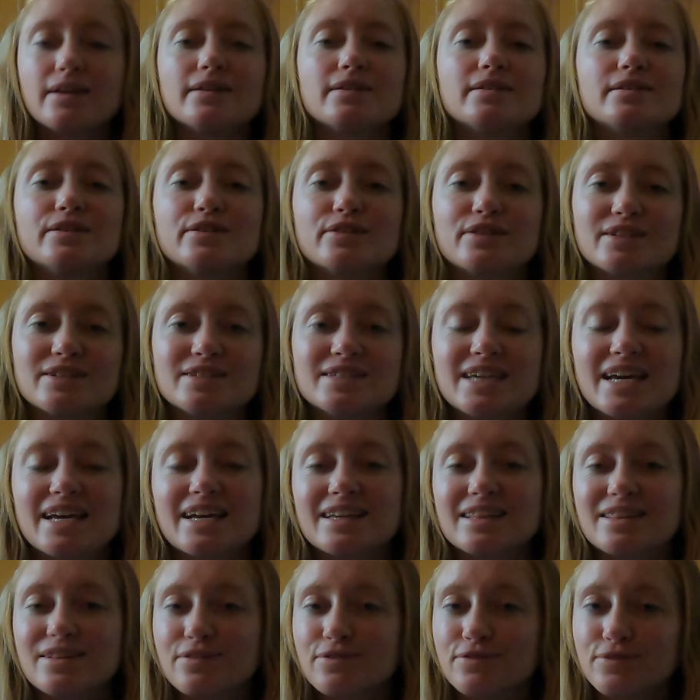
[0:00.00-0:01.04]
You can
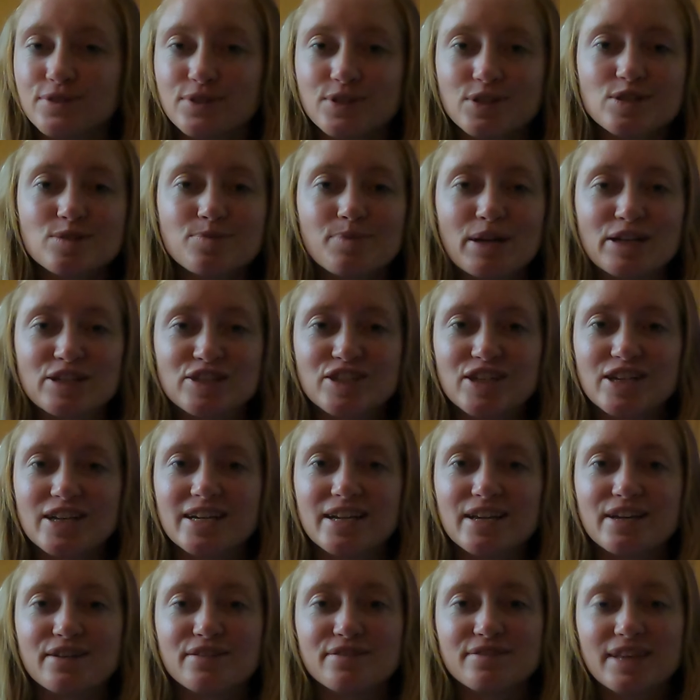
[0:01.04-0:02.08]
take the full expression
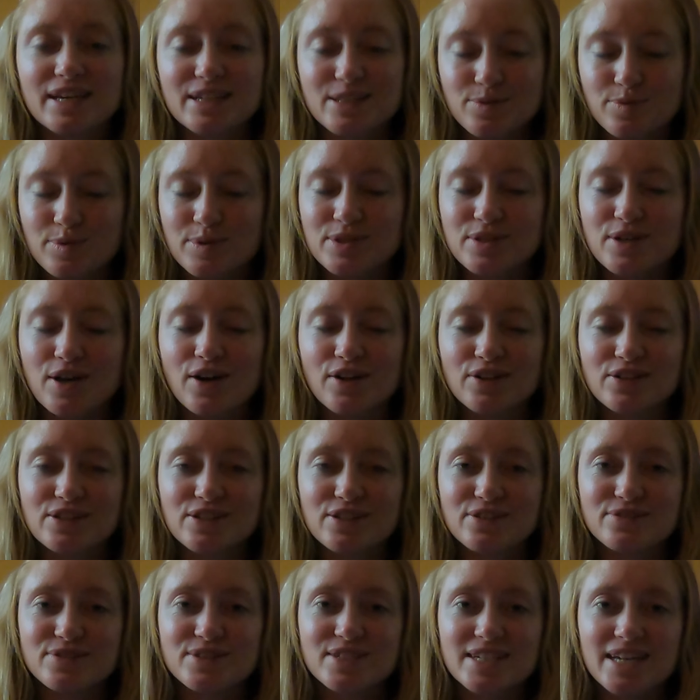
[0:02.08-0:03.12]
if that's what's calling
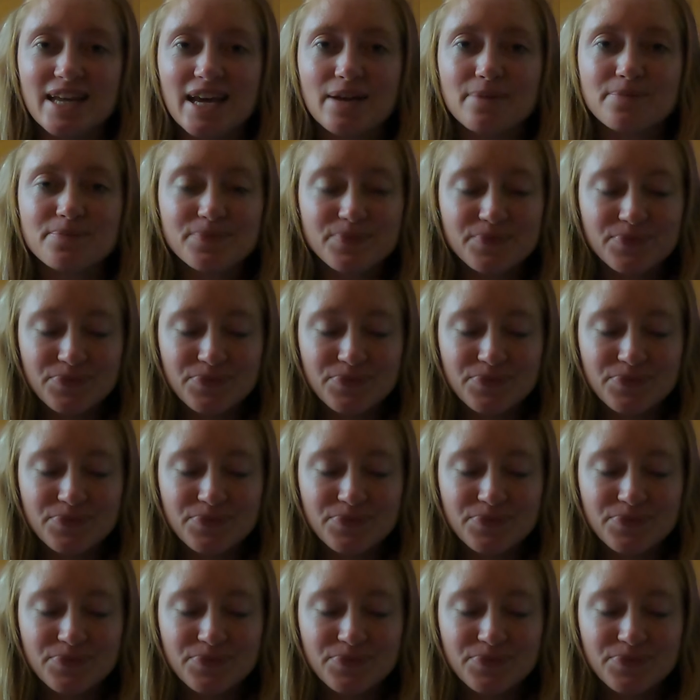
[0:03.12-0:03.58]
you today.